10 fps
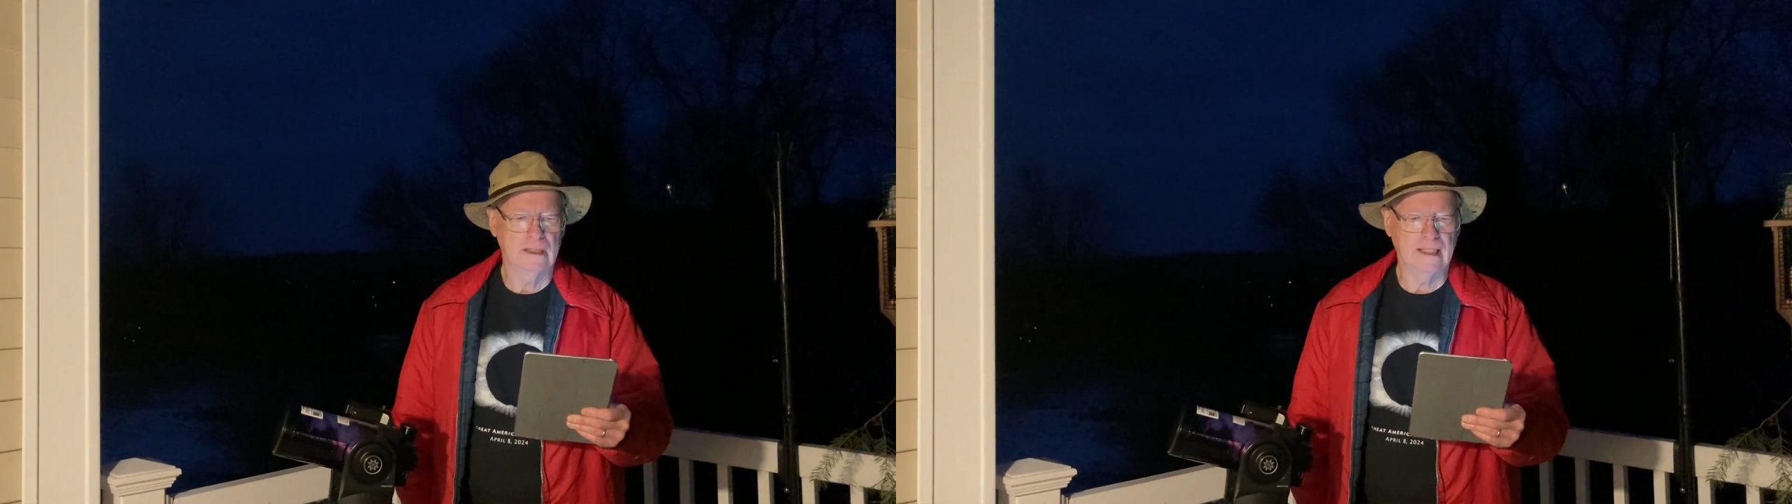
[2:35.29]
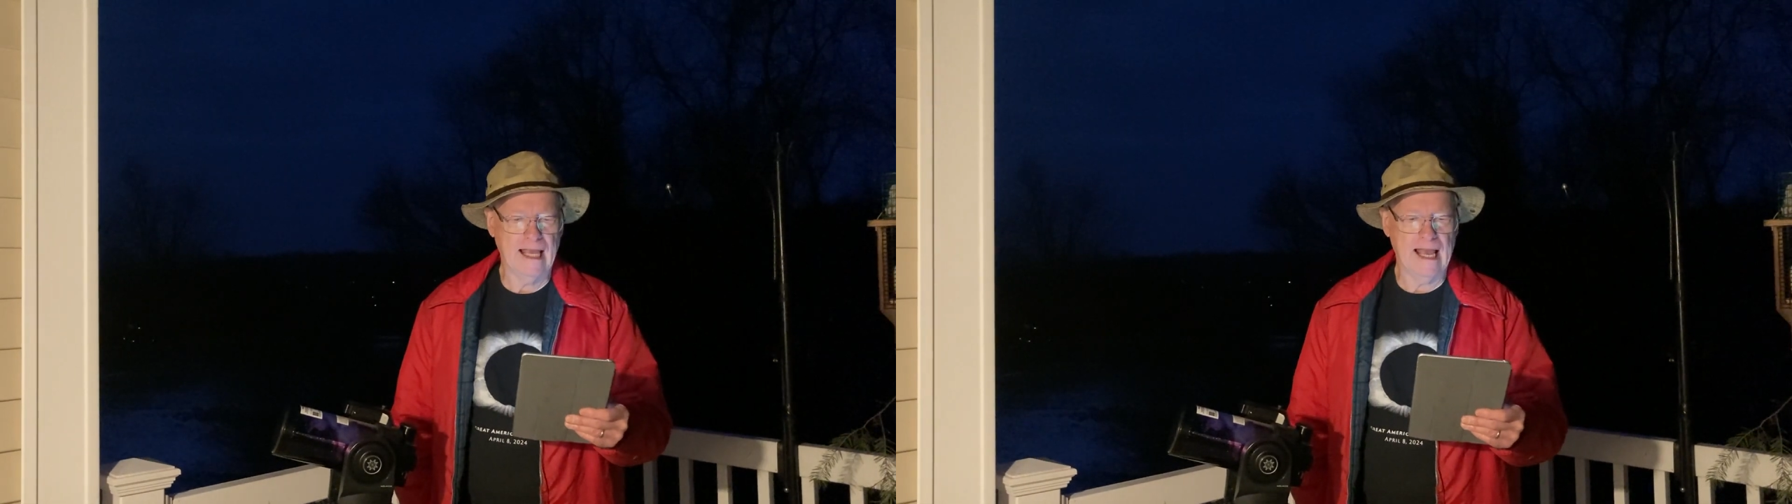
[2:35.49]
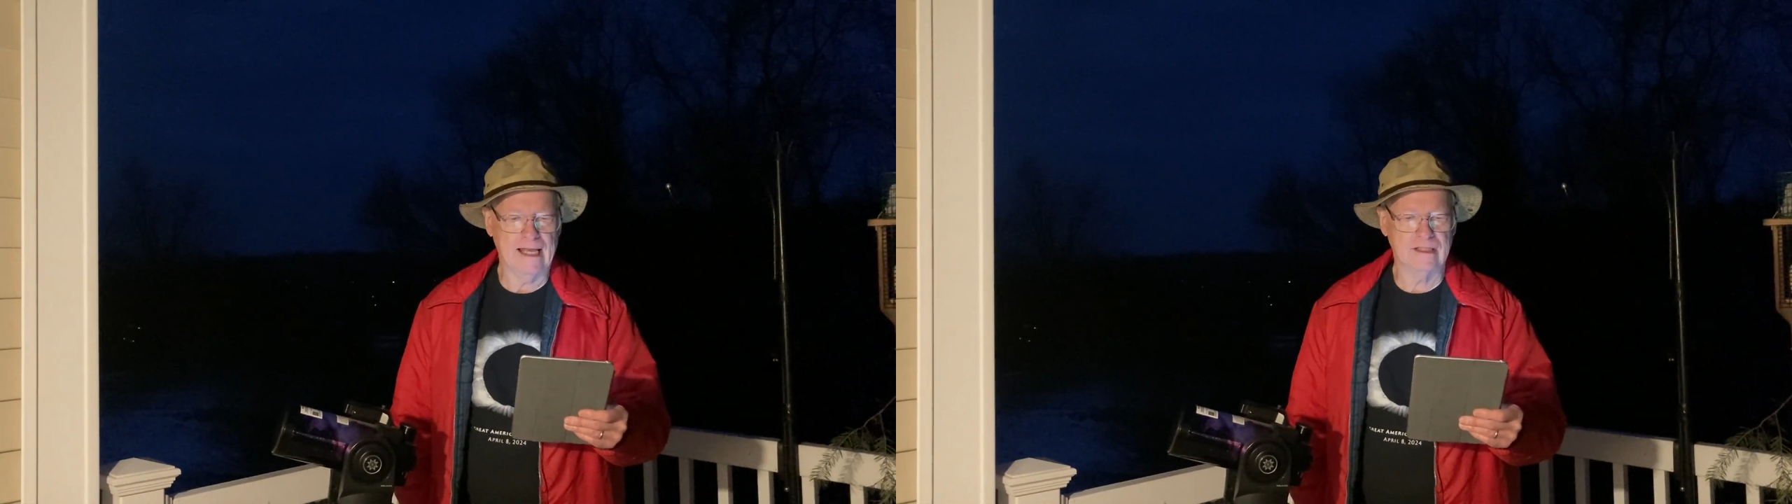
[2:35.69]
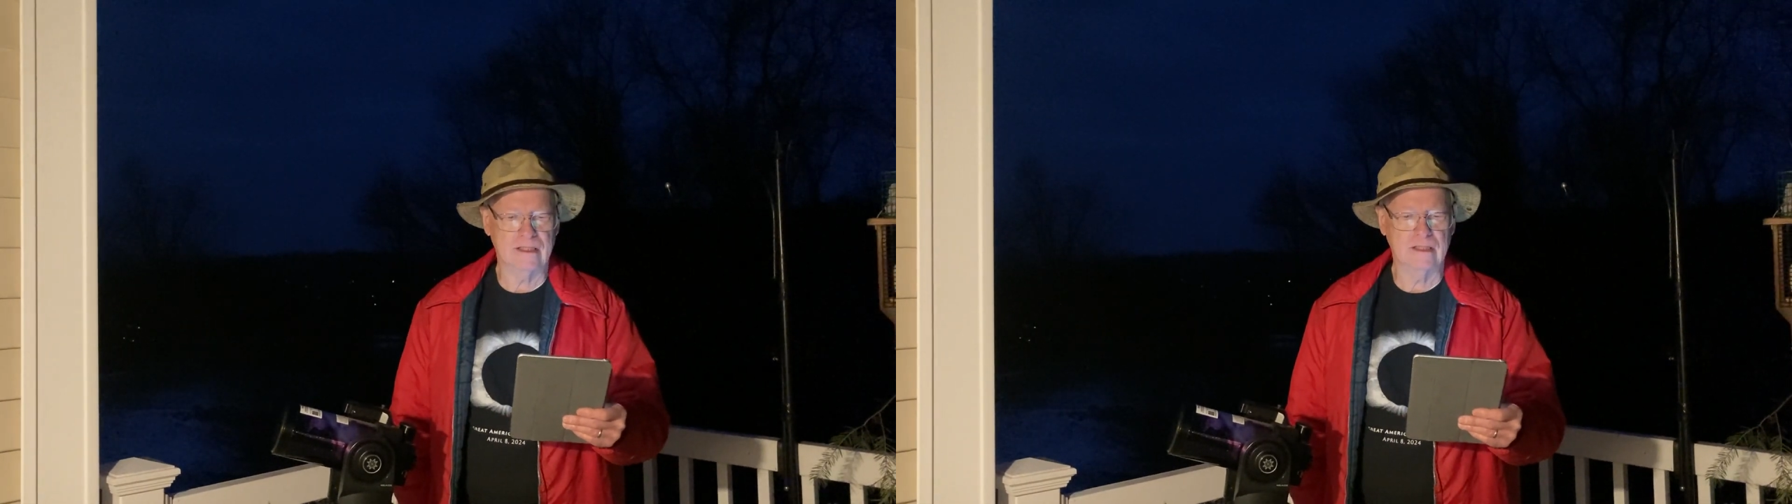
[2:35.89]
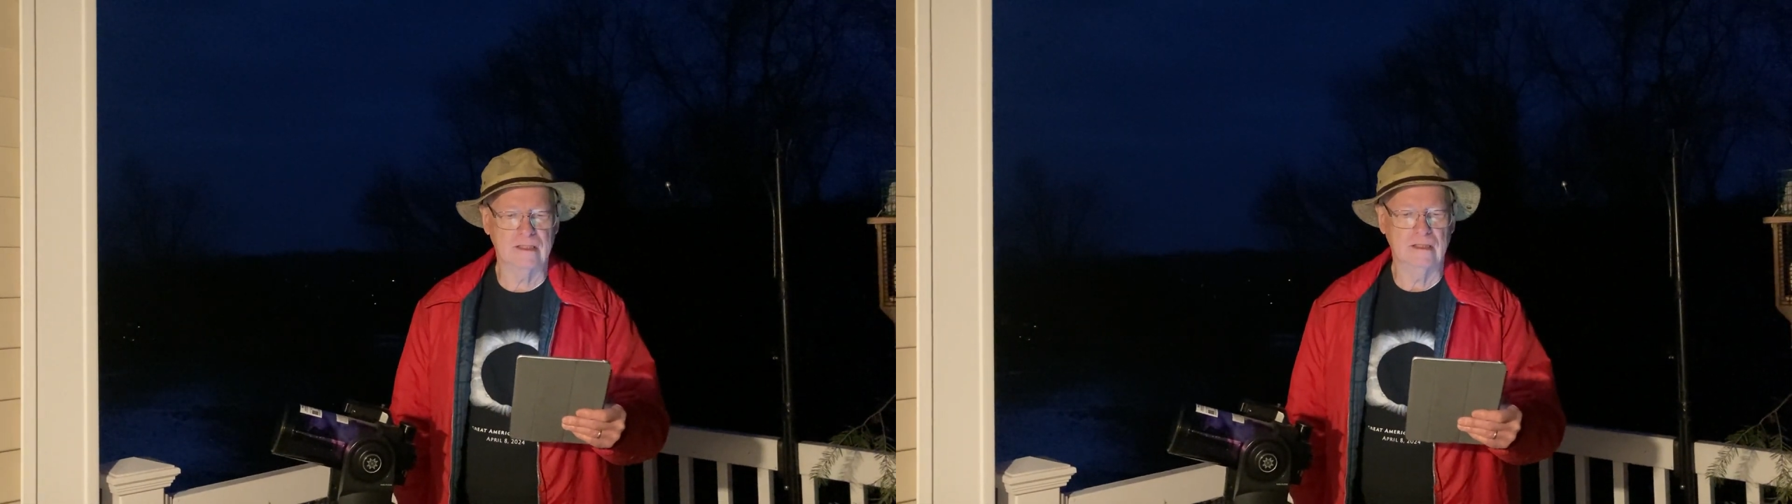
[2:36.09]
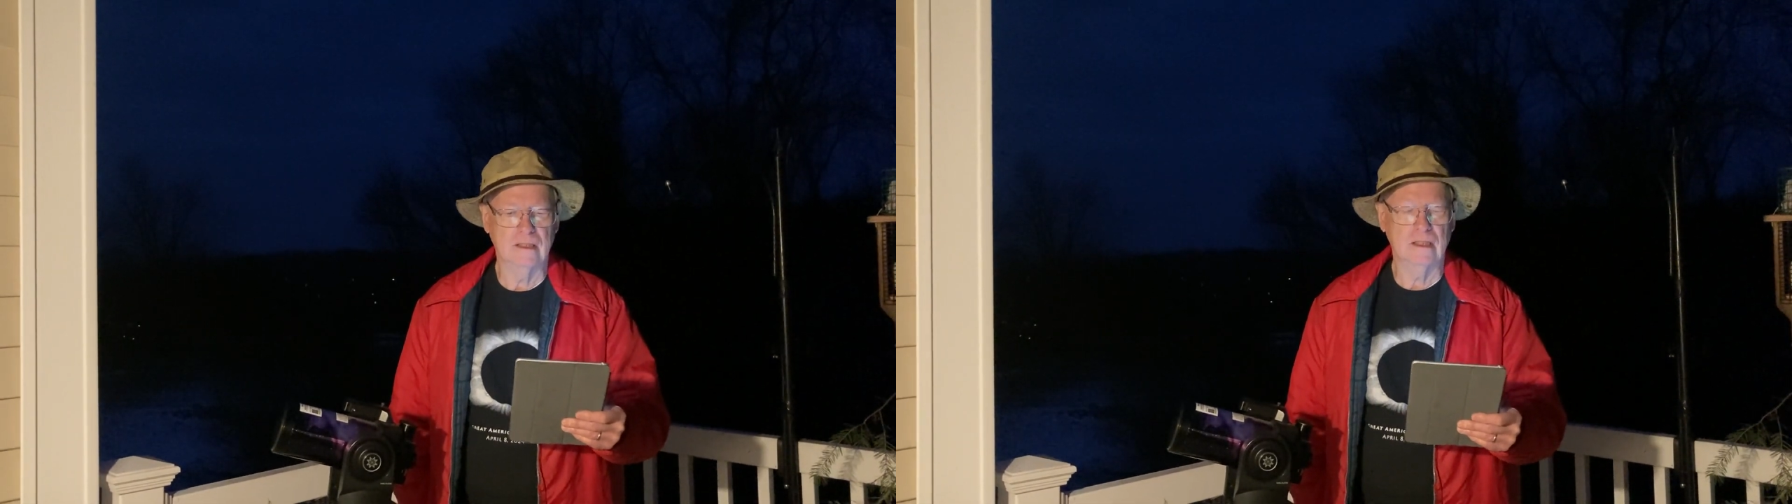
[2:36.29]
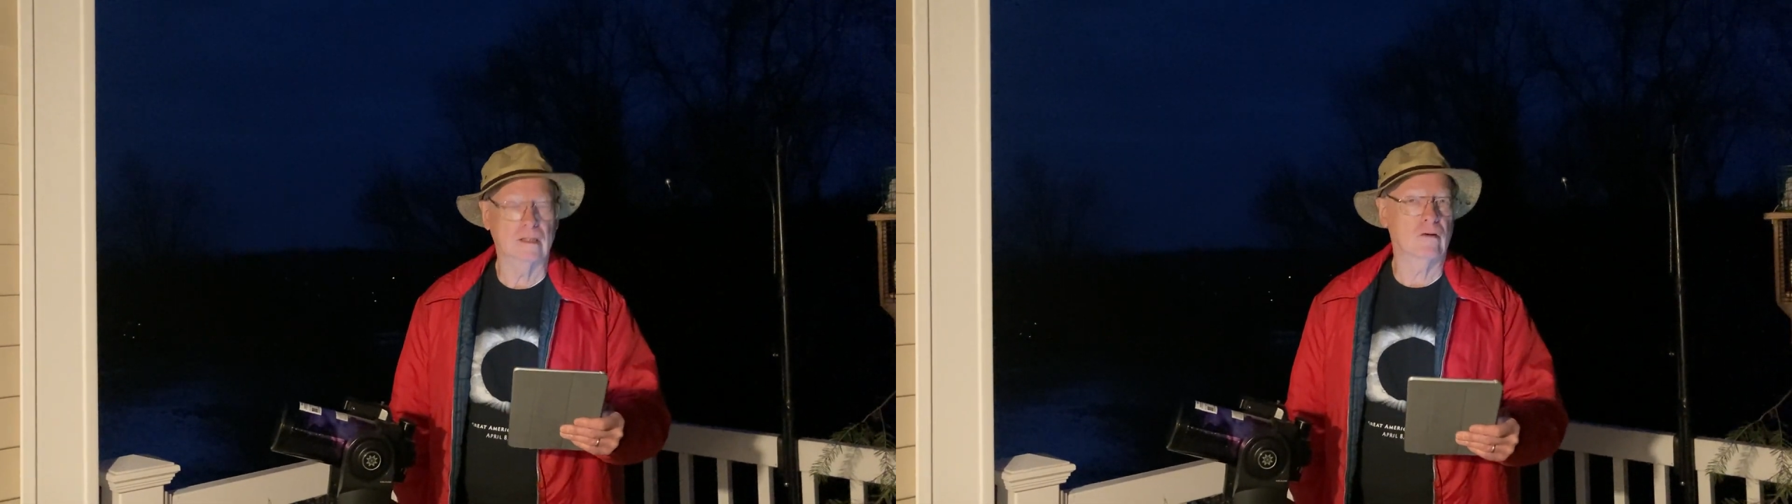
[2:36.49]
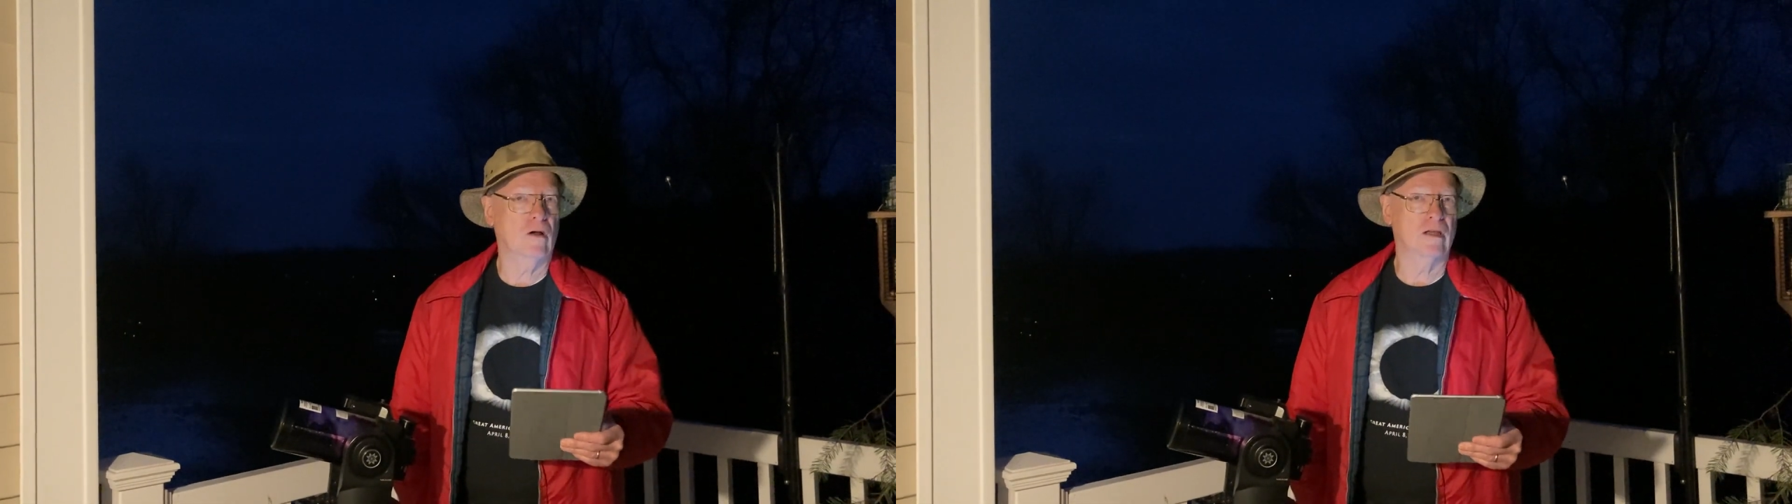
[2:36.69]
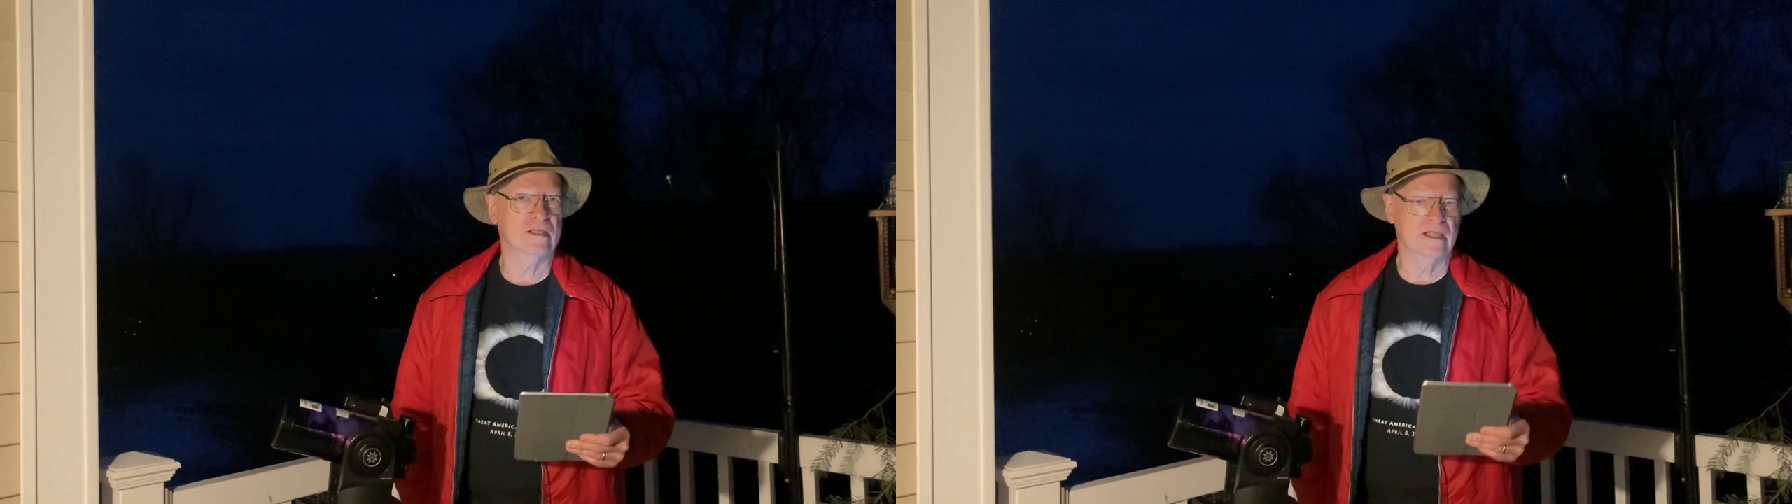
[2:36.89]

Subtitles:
cast across